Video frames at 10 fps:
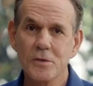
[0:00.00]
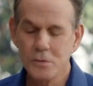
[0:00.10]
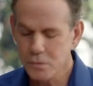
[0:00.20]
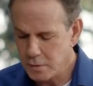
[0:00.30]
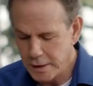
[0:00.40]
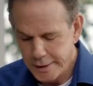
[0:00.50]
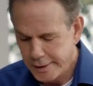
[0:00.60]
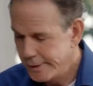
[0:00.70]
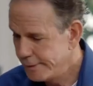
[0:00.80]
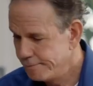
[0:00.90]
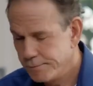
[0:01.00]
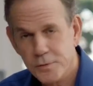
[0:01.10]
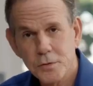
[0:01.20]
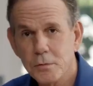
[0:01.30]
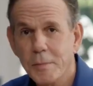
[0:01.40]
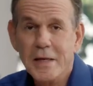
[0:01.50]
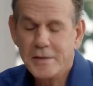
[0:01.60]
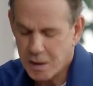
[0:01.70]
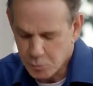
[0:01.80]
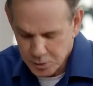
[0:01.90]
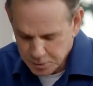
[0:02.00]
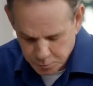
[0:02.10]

to make a sandwich